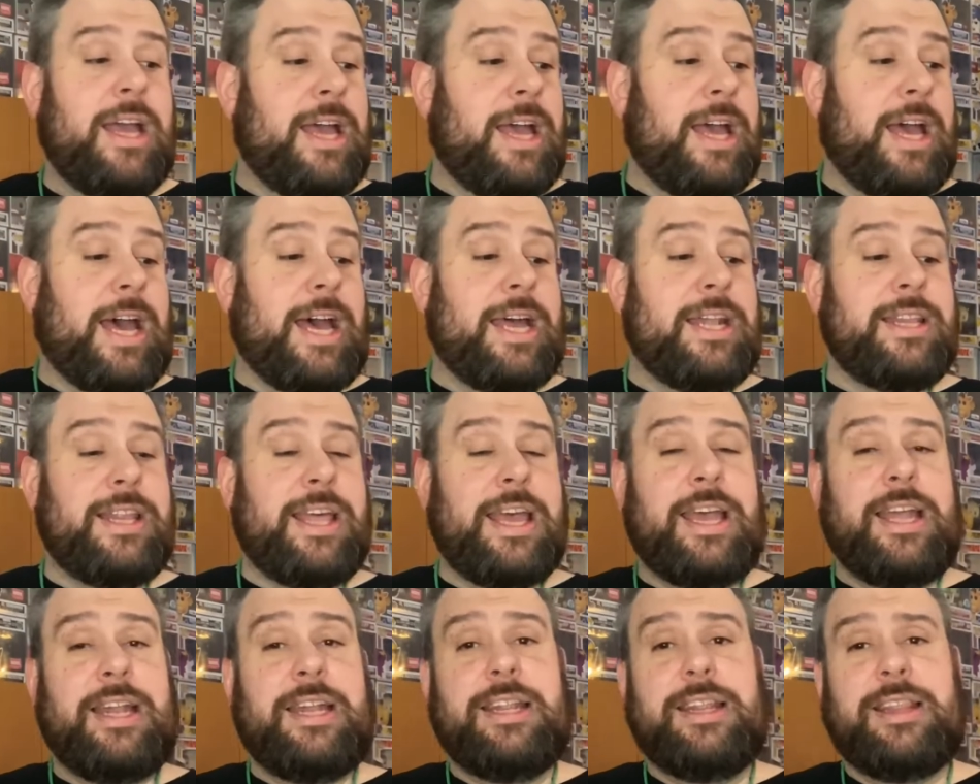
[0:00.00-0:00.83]
And
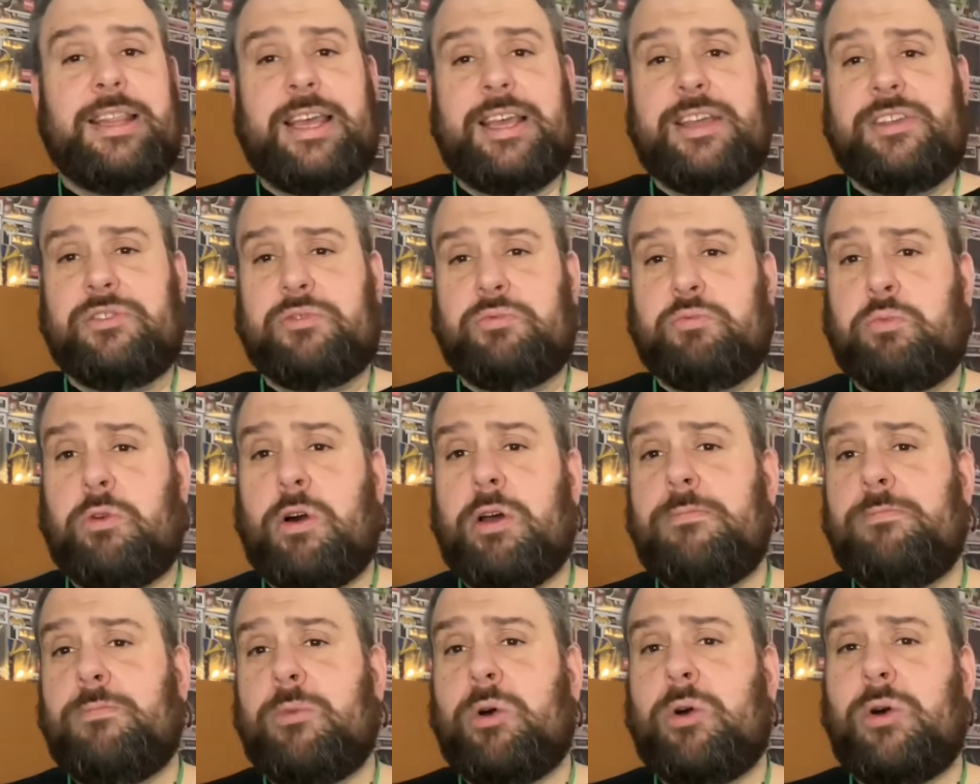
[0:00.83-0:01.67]
then there's
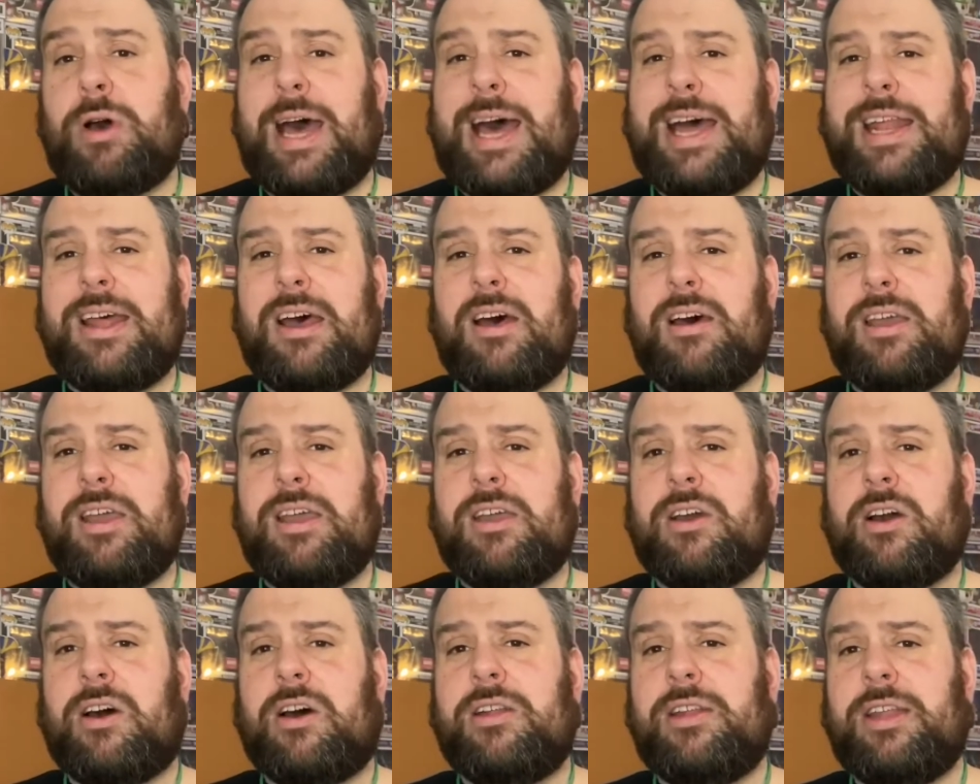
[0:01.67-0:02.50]
one more ad
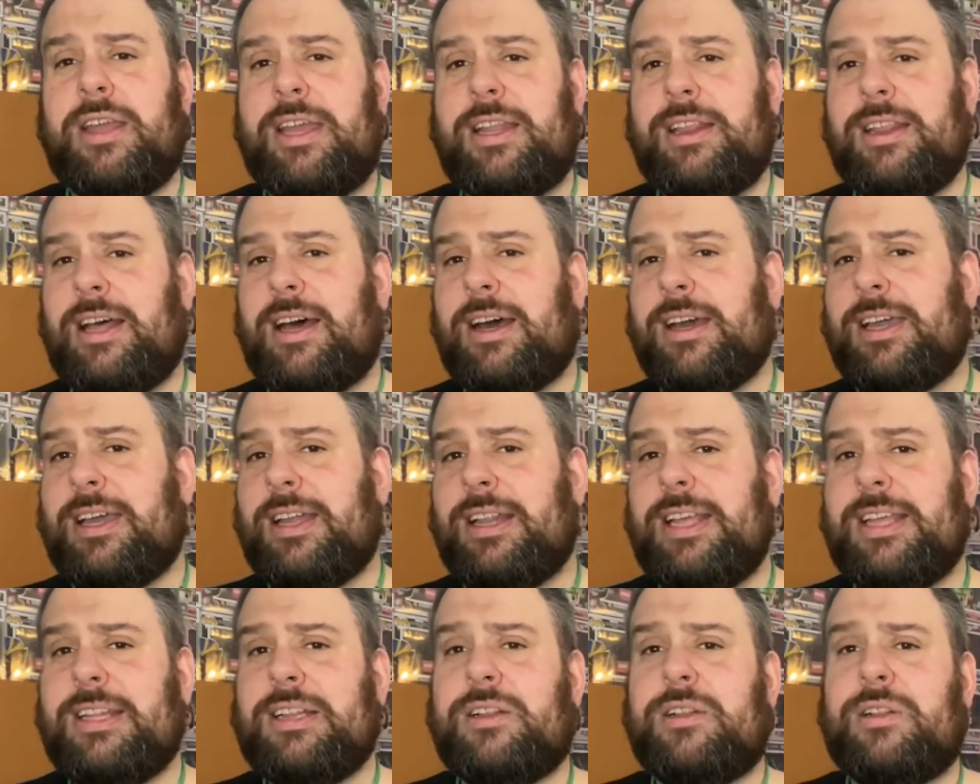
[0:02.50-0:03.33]
icon in like a
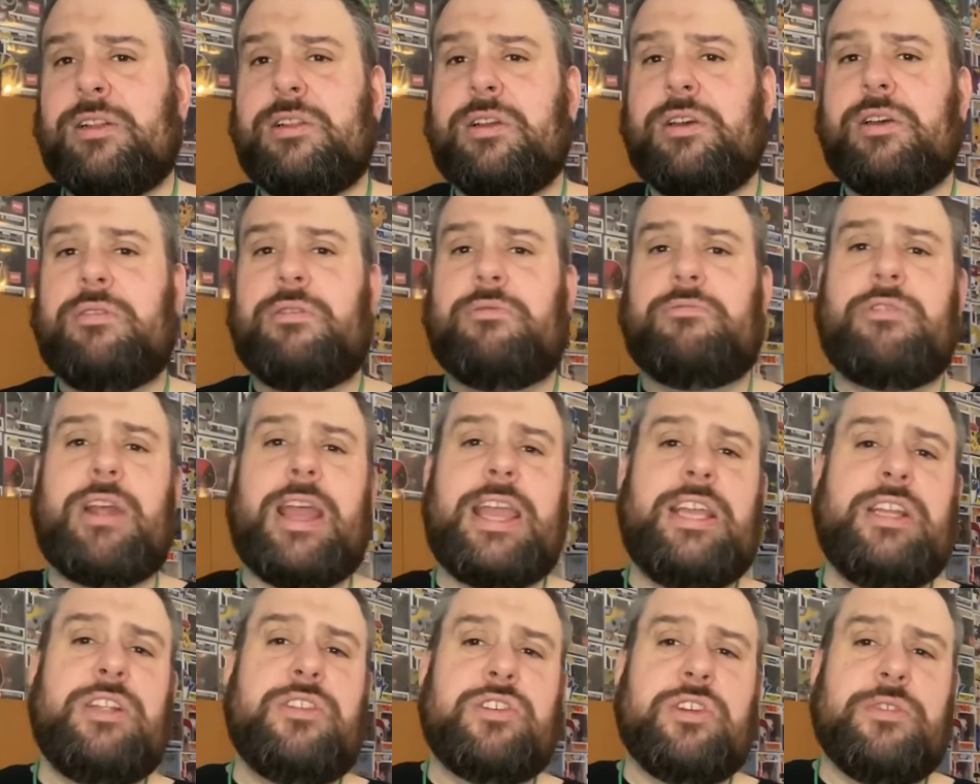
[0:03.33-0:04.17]
little
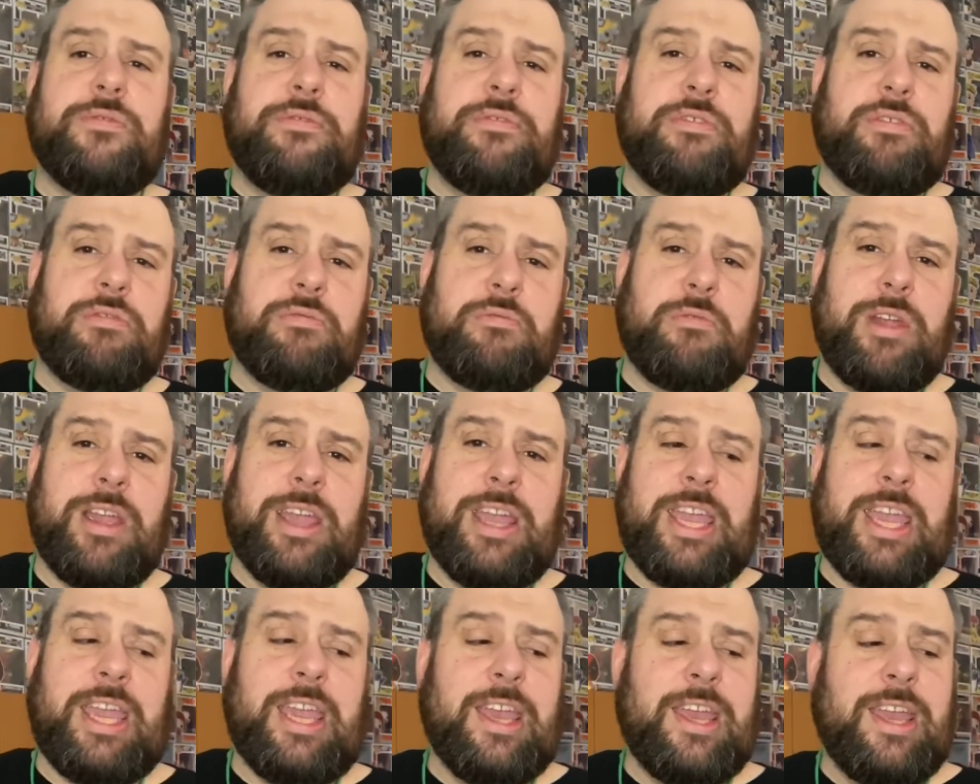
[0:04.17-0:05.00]
range of
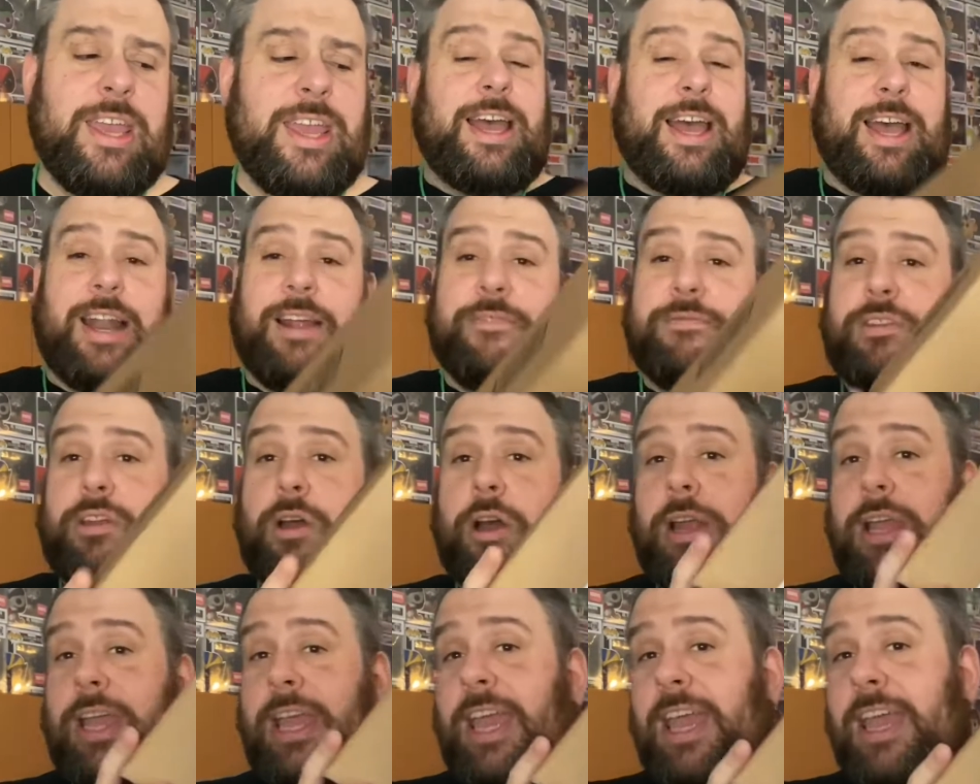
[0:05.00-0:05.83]
three. And I've got
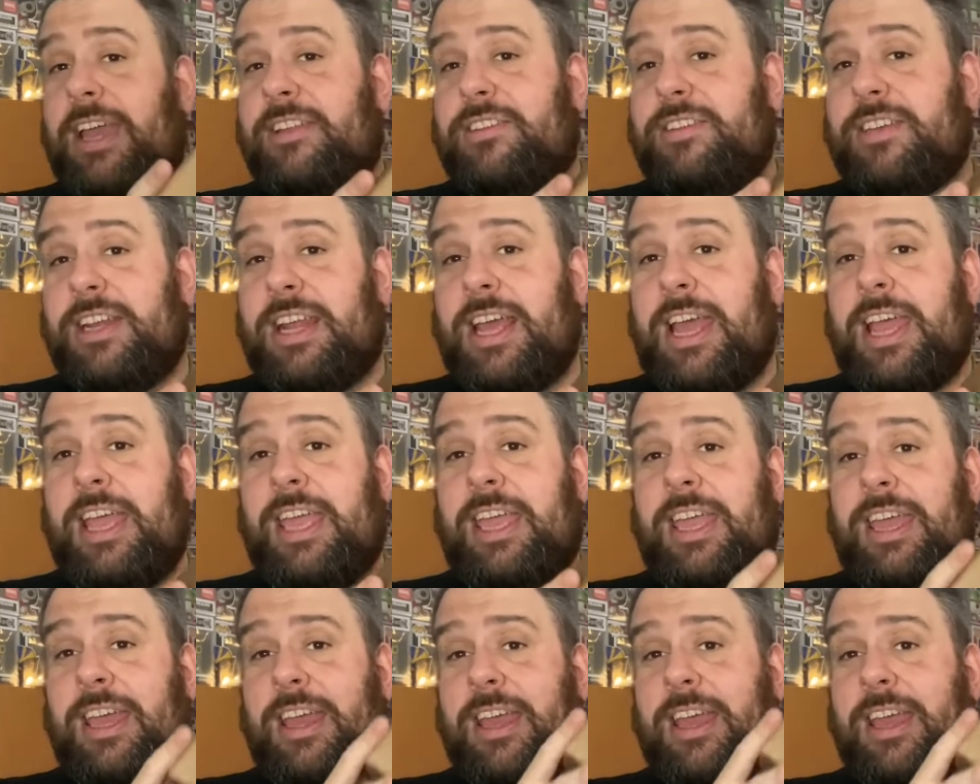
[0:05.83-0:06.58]
it here today.